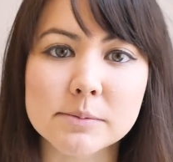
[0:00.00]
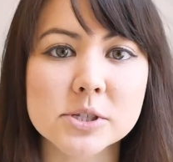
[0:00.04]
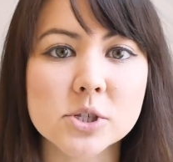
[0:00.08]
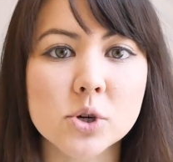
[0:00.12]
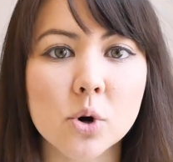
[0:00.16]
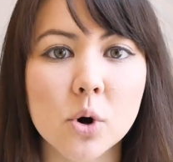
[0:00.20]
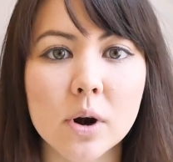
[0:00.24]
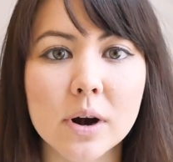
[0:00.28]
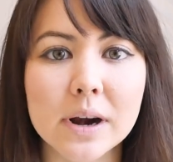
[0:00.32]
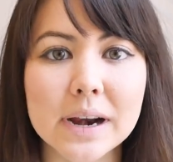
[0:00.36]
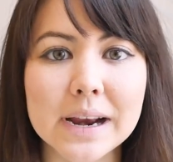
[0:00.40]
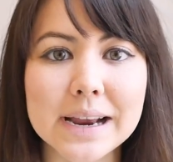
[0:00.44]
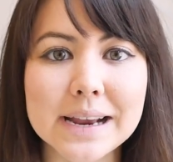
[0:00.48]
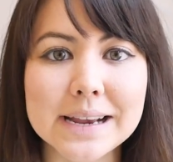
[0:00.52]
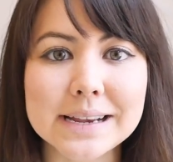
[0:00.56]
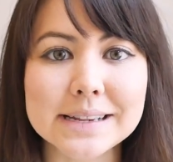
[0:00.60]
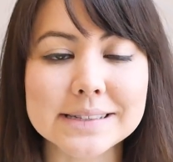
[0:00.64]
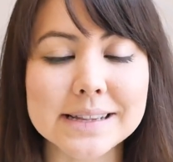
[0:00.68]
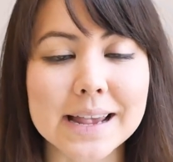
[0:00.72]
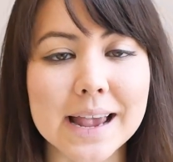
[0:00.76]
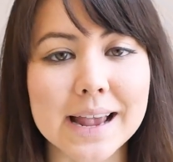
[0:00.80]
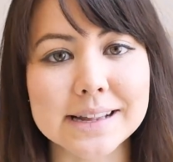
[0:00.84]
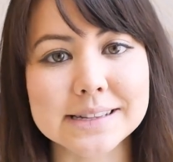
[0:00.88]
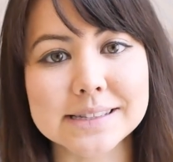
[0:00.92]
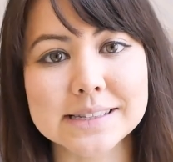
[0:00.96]
stories
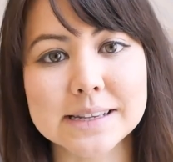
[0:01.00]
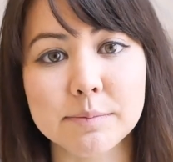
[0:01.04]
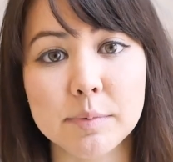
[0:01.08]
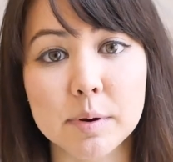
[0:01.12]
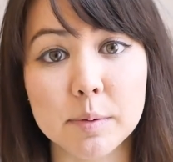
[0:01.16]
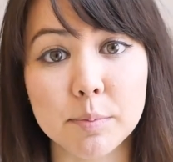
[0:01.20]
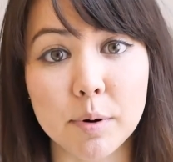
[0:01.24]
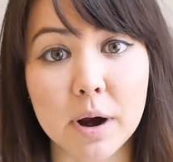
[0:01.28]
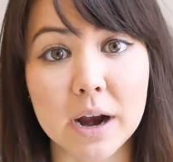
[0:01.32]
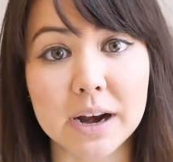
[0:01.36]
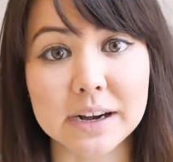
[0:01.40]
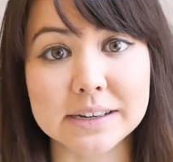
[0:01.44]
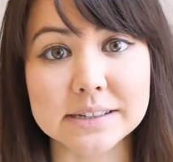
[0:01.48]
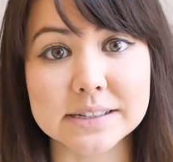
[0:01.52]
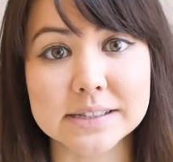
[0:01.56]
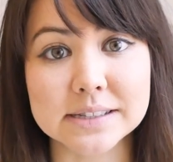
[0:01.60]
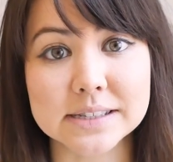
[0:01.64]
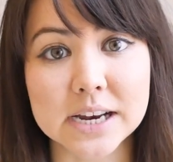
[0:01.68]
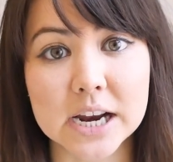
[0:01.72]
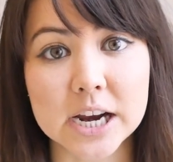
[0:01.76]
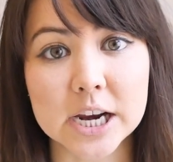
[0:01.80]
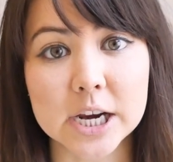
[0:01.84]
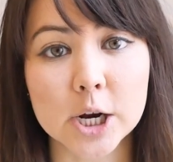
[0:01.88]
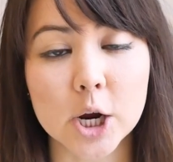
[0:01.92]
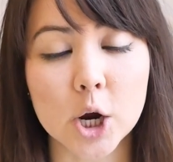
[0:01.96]
and seeing me practice
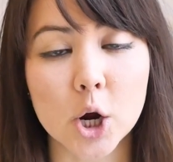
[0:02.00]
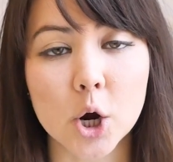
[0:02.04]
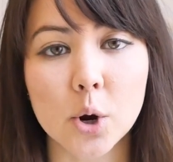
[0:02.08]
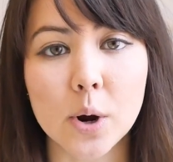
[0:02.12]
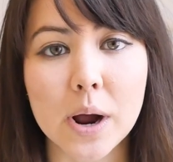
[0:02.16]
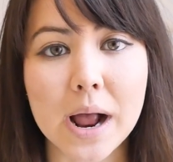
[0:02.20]
taiko,